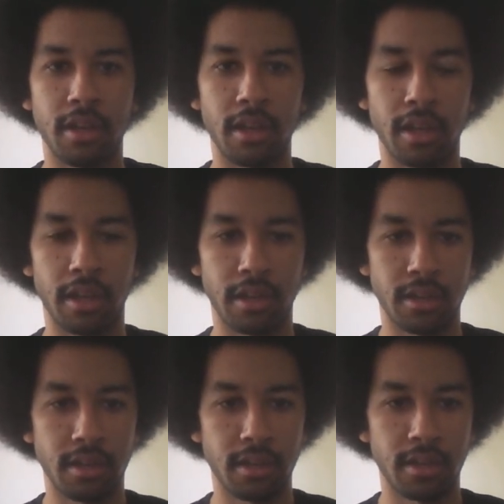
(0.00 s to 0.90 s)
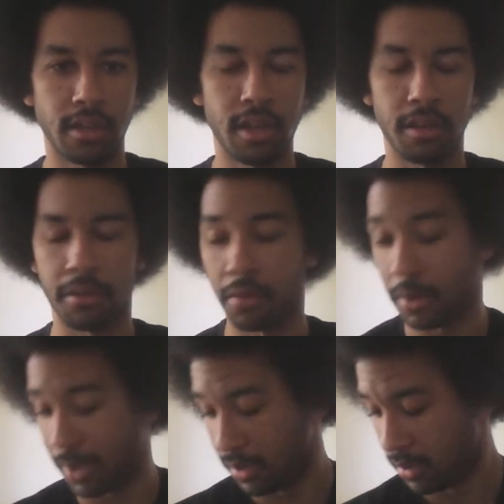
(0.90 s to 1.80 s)
And yeah, so
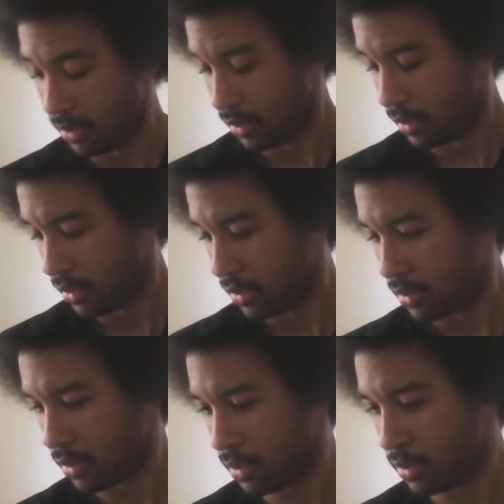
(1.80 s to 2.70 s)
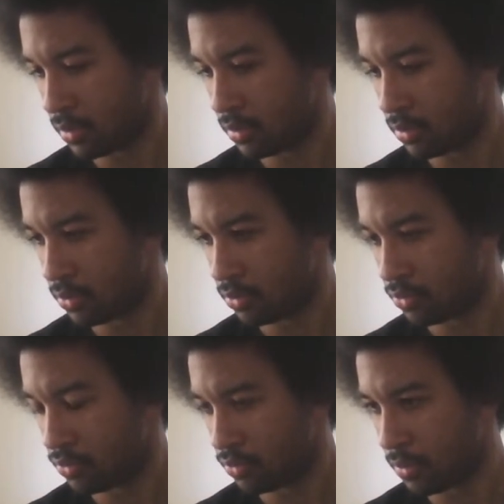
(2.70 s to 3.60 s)
anyway,
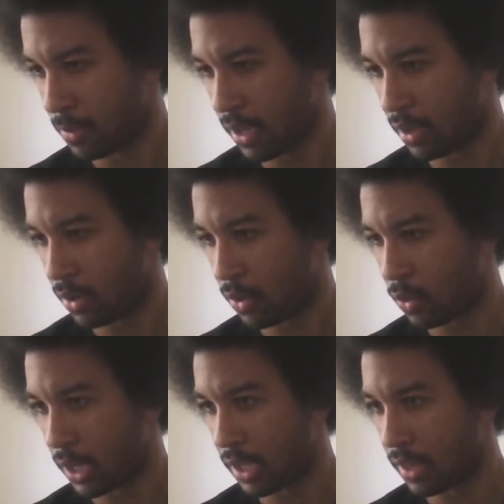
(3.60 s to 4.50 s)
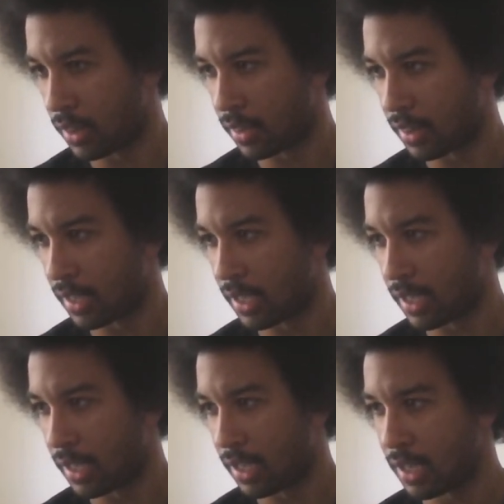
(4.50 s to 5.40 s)
we'll make it quick because
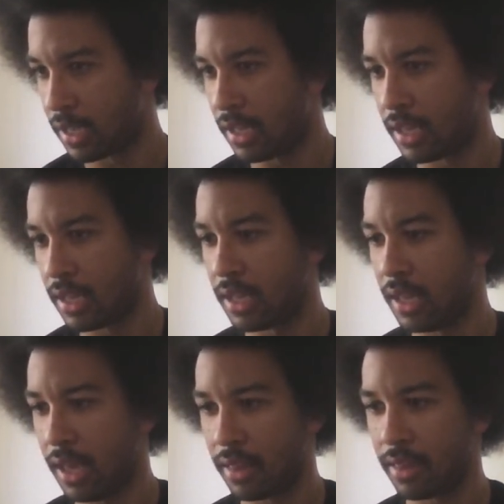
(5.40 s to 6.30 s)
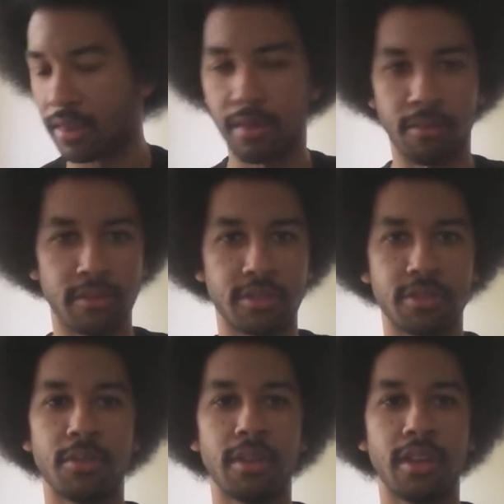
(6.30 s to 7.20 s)
yes, we'll just
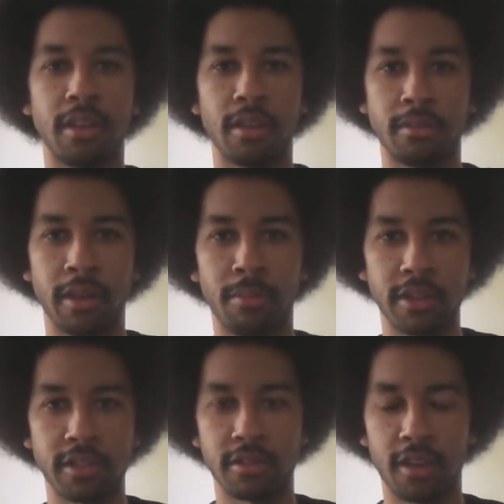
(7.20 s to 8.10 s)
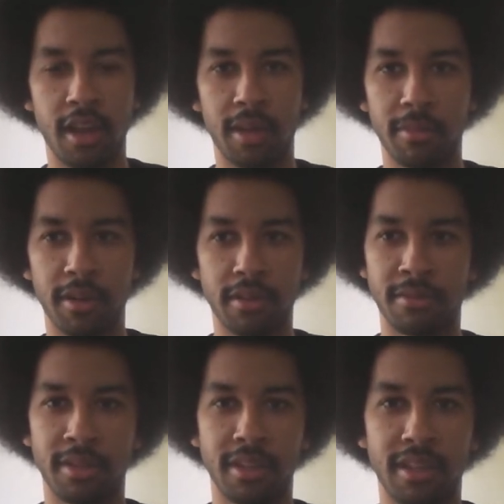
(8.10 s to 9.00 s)
don't want to take much of your time. I don't
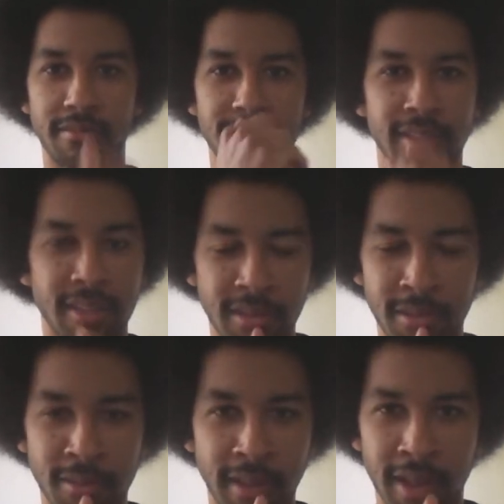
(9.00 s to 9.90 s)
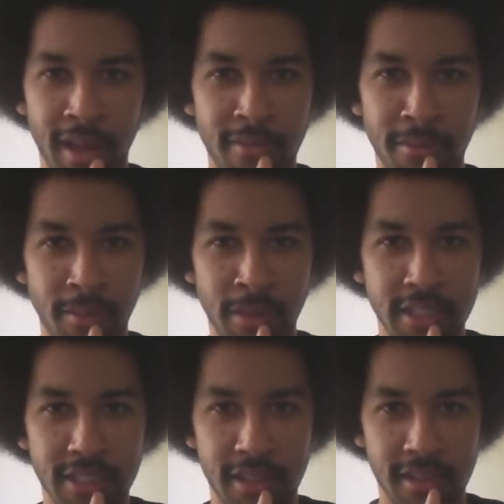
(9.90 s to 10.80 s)
really have
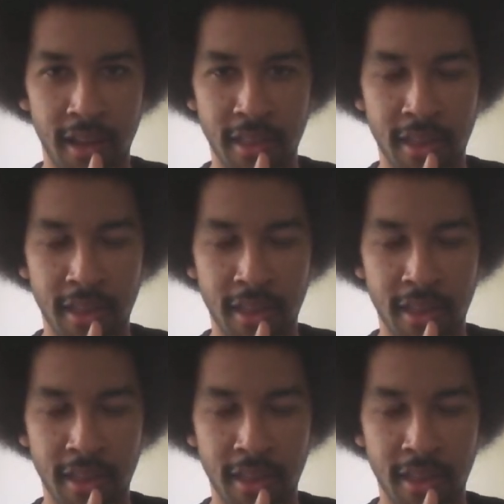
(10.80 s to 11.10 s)
much to say.